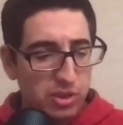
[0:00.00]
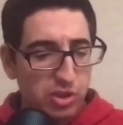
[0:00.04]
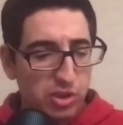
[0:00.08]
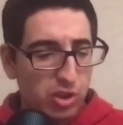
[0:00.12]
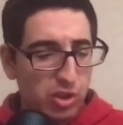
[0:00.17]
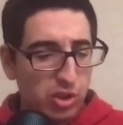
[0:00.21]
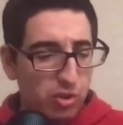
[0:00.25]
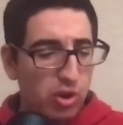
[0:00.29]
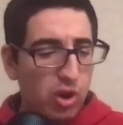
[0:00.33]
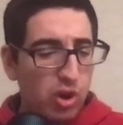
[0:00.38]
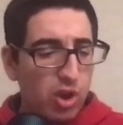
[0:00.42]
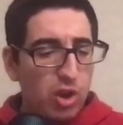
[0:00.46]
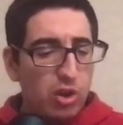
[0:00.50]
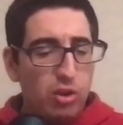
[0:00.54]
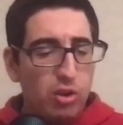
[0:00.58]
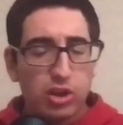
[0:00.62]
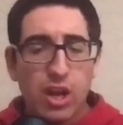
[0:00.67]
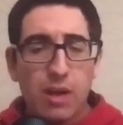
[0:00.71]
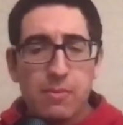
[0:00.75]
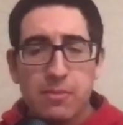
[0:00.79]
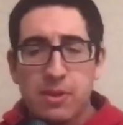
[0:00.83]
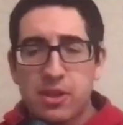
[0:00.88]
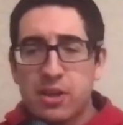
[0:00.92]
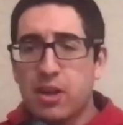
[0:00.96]
So
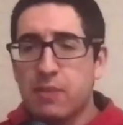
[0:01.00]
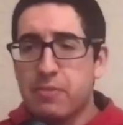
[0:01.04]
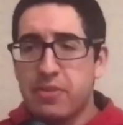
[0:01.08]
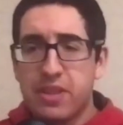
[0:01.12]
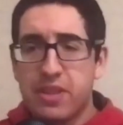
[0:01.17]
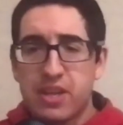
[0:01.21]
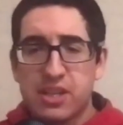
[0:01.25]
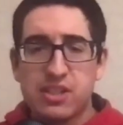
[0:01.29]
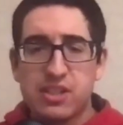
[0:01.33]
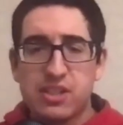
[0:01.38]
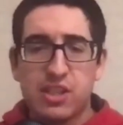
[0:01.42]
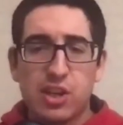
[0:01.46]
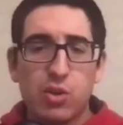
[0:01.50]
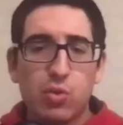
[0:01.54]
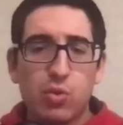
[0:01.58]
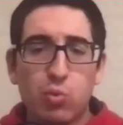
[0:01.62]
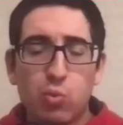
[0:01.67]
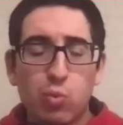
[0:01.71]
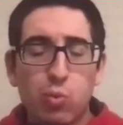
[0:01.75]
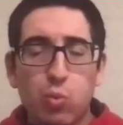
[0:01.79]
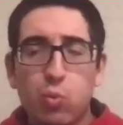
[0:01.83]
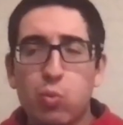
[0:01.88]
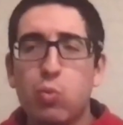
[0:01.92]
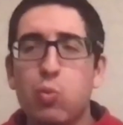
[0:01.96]
coming up this year,
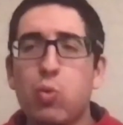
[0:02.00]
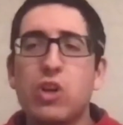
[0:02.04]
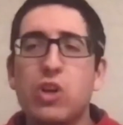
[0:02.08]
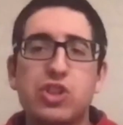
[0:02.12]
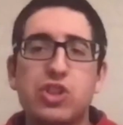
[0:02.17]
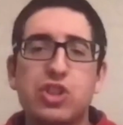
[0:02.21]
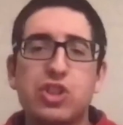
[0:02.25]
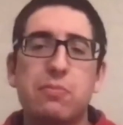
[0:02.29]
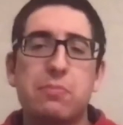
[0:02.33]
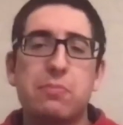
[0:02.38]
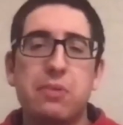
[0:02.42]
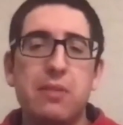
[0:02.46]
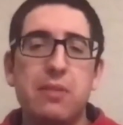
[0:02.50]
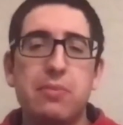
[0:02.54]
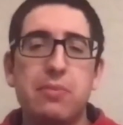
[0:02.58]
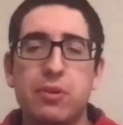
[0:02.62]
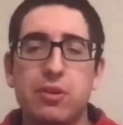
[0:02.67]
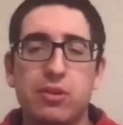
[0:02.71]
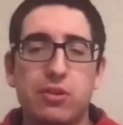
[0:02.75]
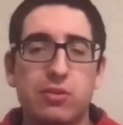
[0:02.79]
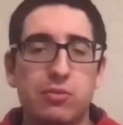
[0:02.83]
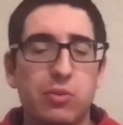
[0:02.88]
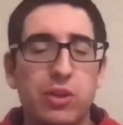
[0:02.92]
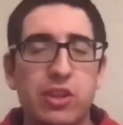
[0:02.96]
what should
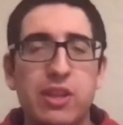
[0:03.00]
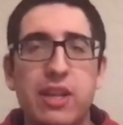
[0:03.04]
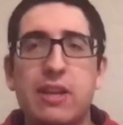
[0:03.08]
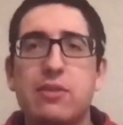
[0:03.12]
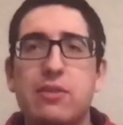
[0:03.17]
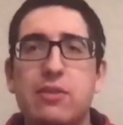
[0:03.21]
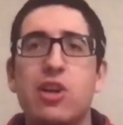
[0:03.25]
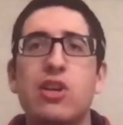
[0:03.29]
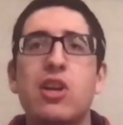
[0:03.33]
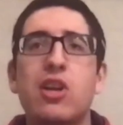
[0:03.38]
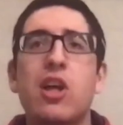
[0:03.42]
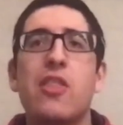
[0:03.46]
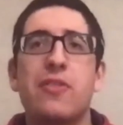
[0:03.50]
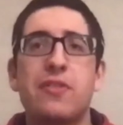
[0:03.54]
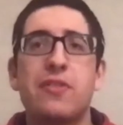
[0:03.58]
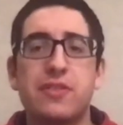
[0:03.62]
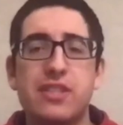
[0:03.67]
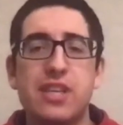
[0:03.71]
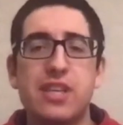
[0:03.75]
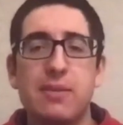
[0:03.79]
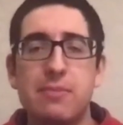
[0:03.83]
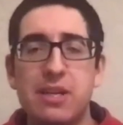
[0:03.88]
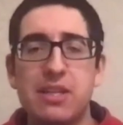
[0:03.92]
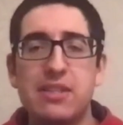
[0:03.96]
people, when they turn on
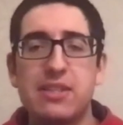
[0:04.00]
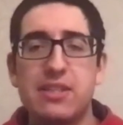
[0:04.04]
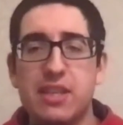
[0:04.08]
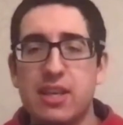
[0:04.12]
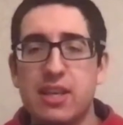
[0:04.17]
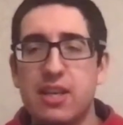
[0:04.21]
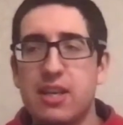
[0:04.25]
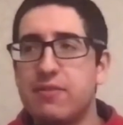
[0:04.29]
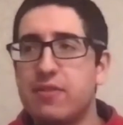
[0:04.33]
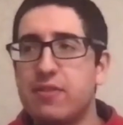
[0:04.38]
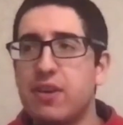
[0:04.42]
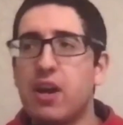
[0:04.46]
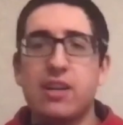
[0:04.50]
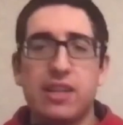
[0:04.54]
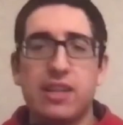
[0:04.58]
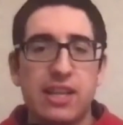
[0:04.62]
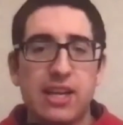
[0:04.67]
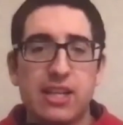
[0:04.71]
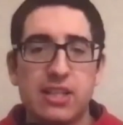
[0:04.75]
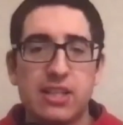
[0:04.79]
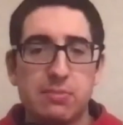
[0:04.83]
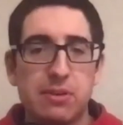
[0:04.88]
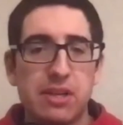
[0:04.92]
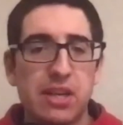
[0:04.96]
TBT on
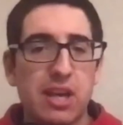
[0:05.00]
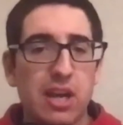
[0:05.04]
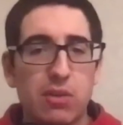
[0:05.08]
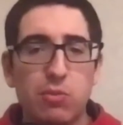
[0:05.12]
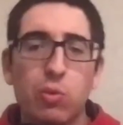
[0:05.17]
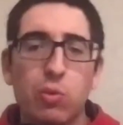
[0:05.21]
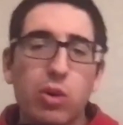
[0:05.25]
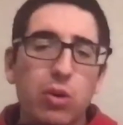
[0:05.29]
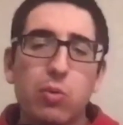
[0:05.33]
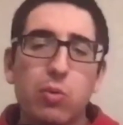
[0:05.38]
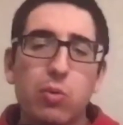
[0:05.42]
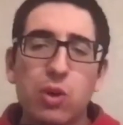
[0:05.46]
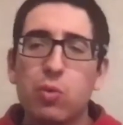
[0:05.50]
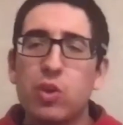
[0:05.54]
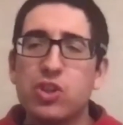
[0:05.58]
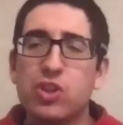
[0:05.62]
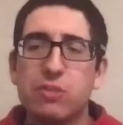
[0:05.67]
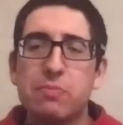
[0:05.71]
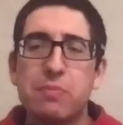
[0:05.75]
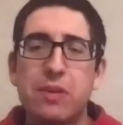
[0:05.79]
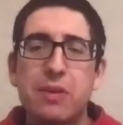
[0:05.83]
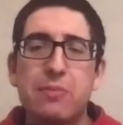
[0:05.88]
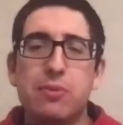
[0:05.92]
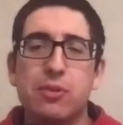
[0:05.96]
ESPN, what
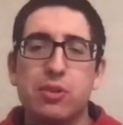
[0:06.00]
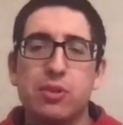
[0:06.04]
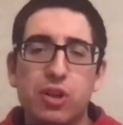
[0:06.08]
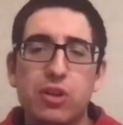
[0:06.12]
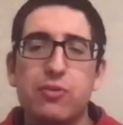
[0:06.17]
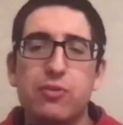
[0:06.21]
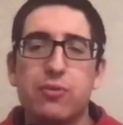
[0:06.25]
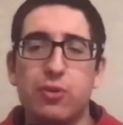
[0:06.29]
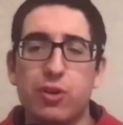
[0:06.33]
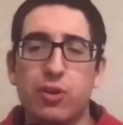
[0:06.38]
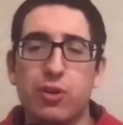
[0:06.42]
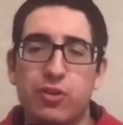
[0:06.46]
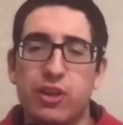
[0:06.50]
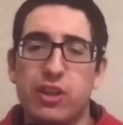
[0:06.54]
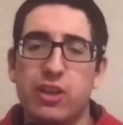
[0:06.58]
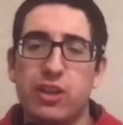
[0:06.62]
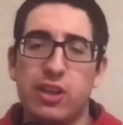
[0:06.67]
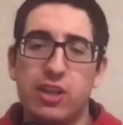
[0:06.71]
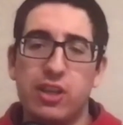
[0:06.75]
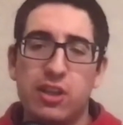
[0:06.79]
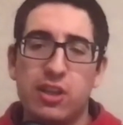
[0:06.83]
should people look for really?